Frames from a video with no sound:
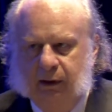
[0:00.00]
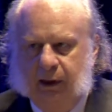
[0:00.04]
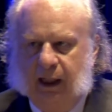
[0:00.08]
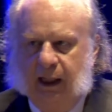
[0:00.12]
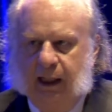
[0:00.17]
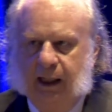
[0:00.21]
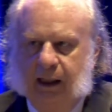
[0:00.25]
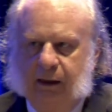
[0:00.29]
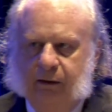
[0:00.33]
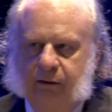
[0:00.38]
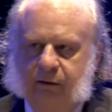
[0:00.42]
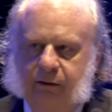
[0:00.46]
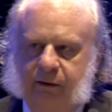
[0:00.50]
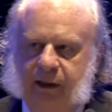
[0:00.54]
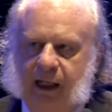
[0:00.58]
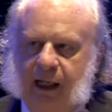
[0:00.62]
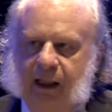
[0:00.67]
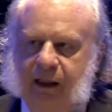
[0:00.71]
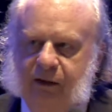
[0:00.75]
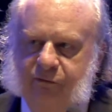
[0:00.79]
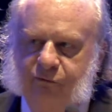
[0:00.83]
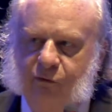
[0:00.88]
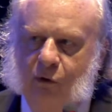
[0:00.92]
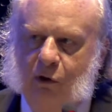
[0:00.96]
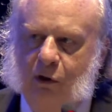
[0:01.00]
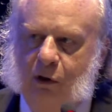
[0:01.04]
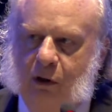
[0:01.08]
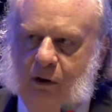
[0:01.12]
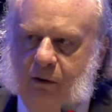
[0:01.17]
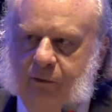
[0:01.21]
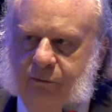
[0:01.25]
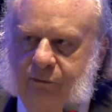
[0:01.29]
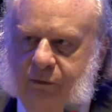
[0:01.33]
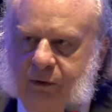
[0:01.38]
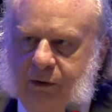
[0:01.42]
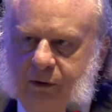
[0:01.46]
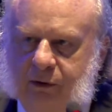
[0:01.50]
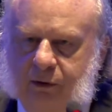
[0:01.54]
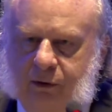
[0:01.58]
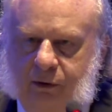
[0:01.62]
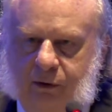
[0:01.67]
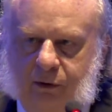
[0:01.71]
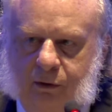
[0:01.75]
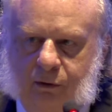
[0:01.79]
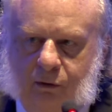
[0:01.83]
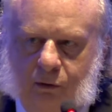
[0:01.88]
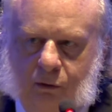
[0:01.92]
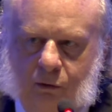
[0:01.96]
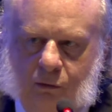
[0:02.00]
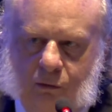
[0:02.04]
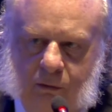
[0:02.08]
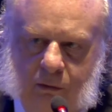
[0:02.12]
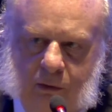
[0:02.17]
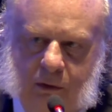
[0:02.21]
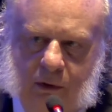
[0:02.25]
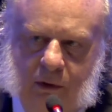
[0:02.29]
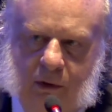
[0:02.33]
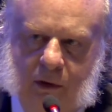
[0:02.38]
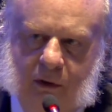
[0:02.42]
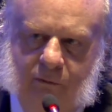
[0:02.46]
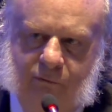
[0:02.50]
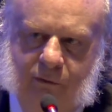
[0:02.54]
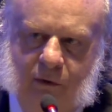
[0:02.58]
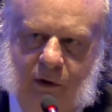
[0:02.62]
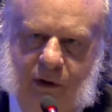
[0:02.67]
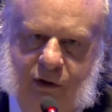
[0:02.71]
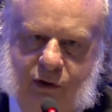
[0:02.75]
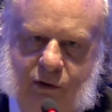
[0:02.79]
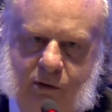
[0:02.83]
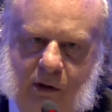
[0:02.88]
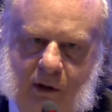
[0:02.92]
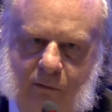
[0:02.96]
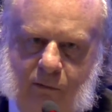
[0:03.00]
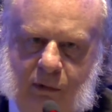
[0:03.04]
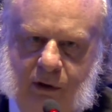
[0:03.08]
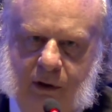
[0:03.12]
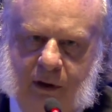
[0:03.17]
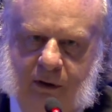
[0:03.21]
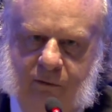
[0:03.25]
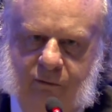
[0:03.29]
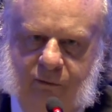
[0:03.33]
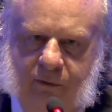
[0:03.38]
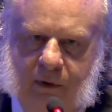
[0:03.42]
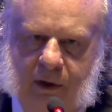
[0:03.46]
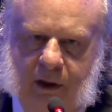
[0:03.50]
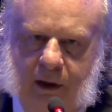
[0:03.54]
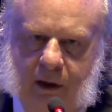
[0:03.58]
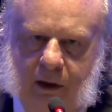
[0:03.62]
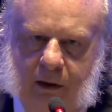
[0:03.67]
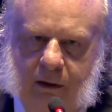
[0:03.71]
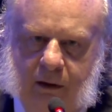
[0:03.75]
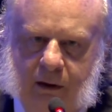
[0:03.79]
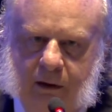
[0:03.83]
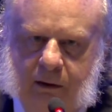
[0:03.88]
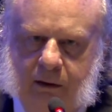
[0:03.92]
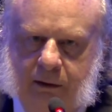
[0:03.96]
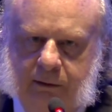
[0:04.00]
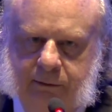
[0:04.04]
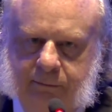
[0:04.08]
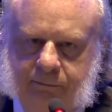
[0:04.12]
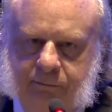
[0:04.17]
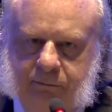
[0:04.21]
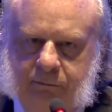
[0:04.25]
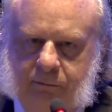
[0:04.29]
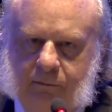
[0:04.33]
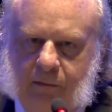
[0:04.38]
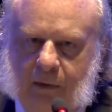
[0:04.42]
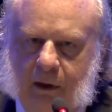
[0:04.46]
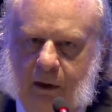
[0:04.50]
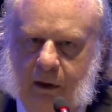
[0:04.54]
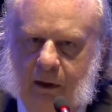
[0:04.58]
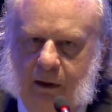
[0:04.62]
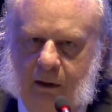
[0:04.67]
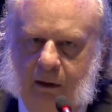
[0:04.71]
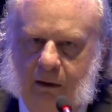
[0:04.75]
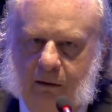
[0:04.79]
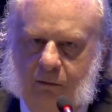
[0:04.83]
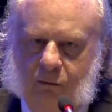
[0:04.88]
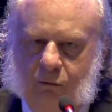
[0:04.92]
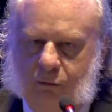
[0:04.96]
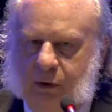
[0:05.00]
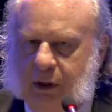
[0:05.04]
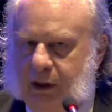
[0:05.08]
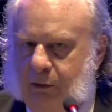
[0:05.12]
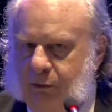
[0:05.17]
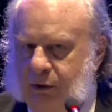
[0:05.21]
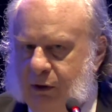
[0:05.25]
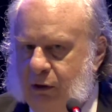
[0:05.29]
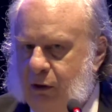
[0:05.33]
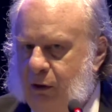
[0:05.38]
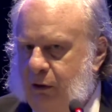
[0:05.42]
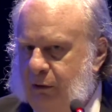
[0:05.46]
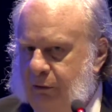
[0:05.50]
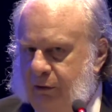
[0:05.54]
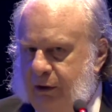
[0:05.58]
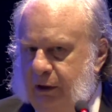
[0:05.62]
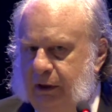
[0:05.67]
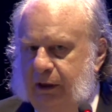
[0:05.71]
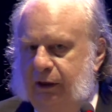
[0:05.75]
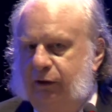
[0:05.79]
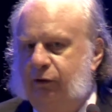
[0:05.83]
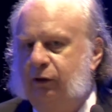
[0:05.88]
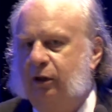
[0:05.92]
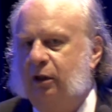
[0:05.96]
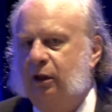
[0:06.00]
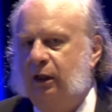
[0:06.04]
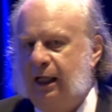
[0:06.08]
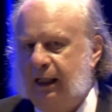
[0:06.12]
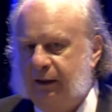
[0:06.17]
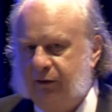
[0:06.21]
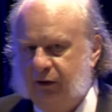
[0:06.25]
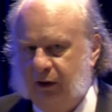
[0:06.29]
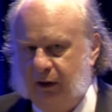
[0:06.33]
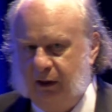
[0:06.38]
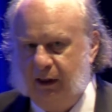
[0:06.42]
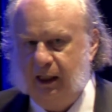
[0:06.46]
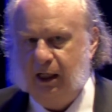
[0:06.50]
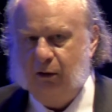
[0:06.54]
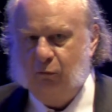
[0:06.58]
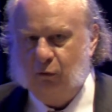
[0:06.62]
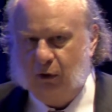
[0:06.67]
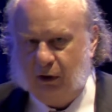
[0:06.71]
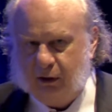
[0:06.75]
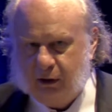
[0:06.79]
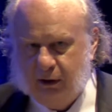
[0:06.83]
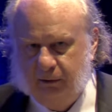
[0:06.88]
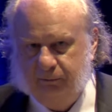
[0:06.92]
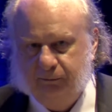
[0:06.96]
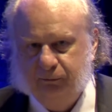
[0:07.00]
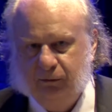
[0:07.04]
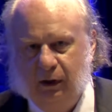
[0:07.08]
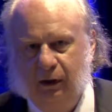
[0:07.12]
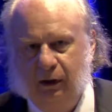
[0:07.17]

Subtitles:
And that evolved to a very strong belief in what he would call the intergalactic network,